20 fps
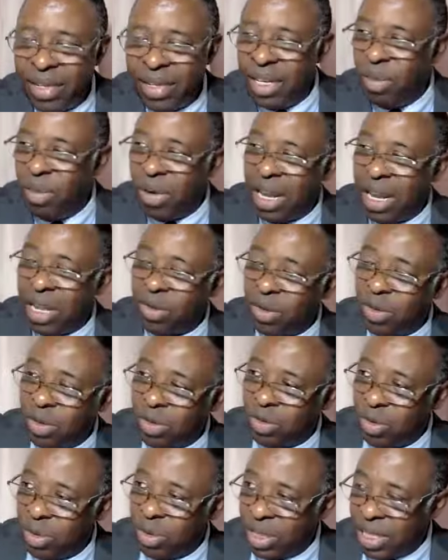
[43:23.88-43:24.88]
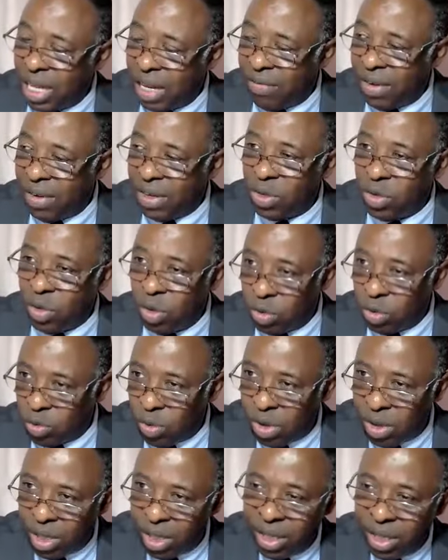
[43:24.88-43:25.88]
The mother turned to the servant, don't
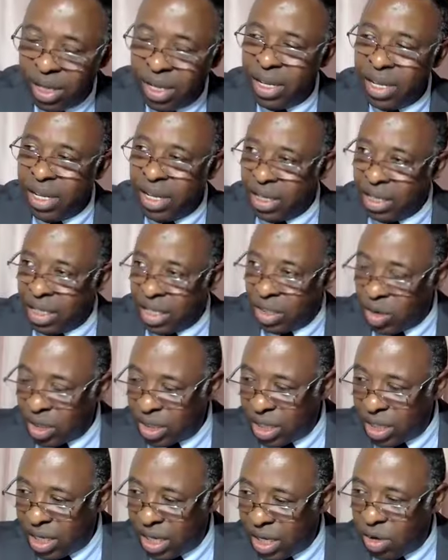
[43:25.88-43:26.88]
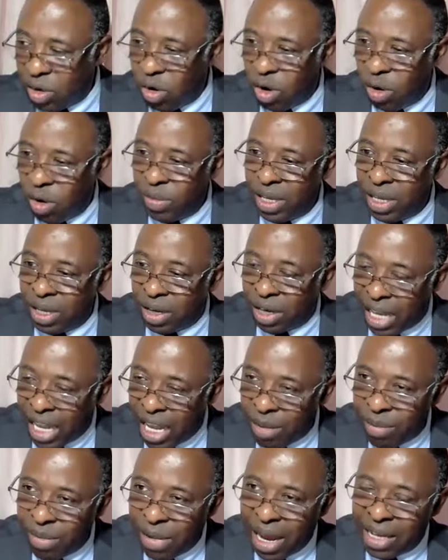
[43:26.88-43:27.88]
worry. Jesus didn't come. He
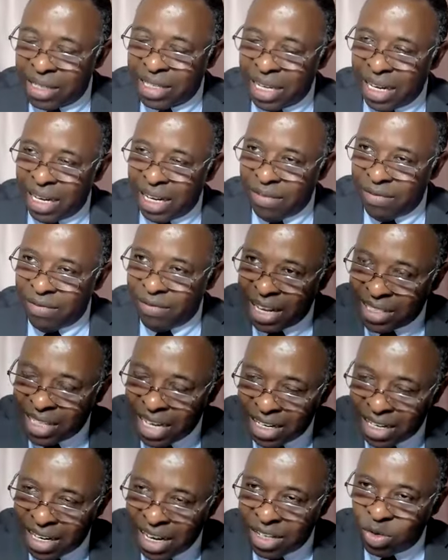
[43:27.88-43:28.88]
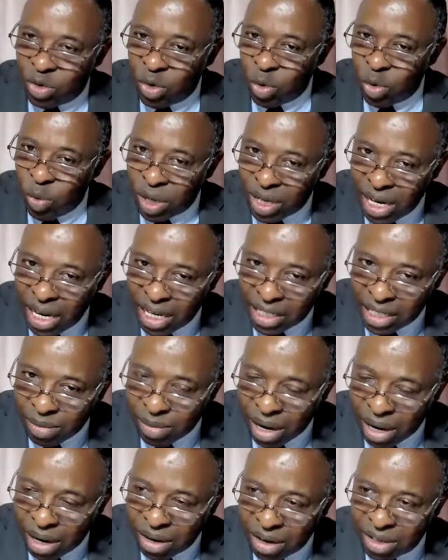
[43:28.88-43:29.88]
came as an invited guest to witness
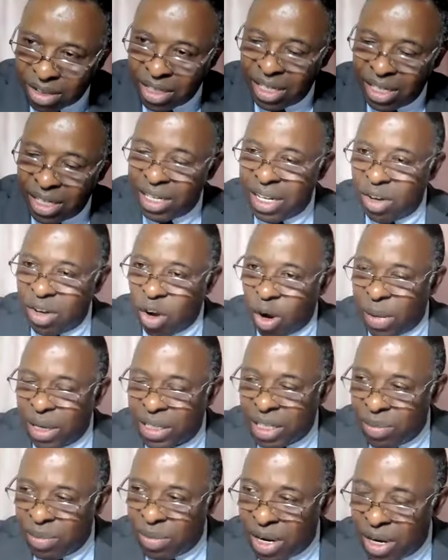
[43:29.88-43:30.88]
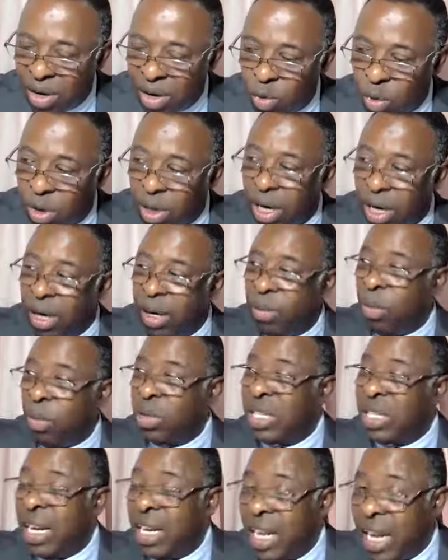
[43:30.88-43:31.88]
the marriage. He didn't come as a miracle worker.
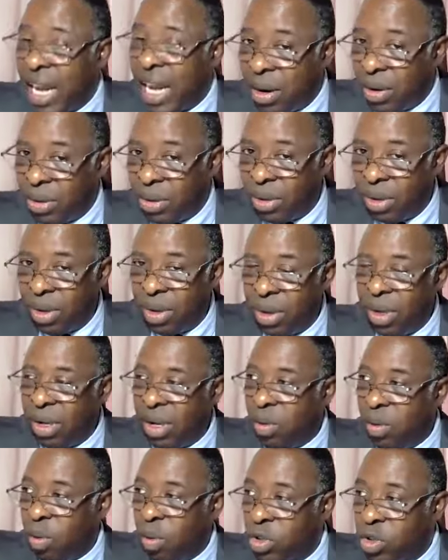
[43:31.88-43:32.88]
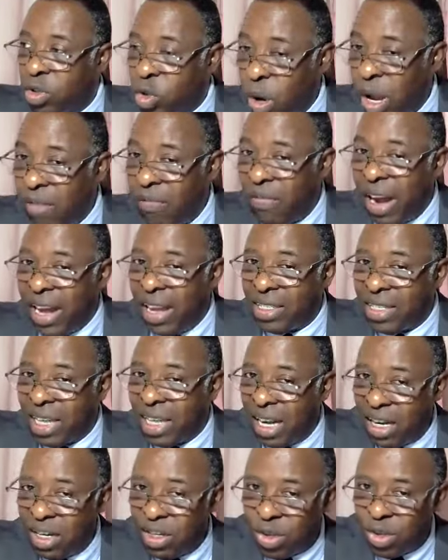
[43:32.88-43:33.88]
But anyhow, whatsoever he
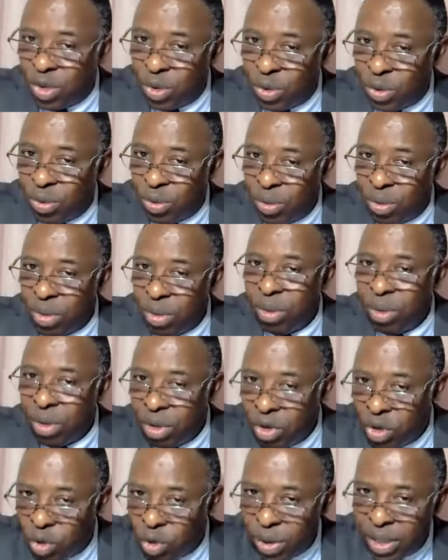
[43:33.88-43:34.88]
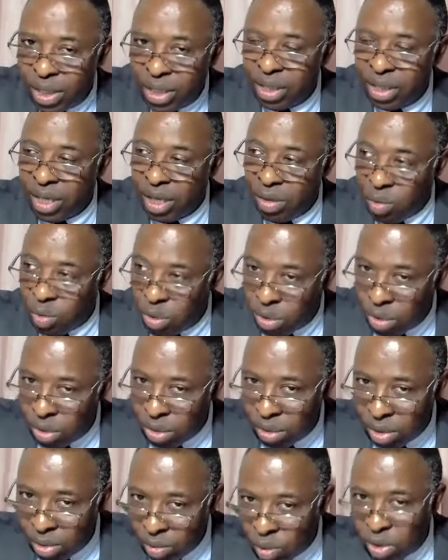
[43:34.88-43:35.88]
tells you, do it. He
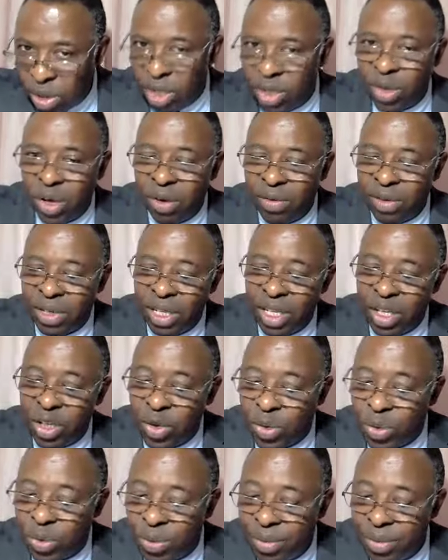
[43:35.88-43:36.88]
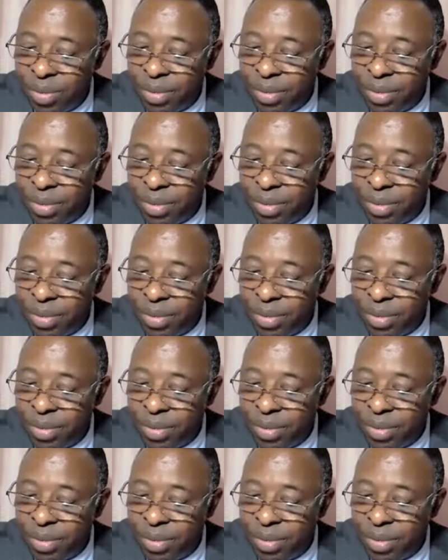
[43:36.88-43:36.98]
will resolve the issue.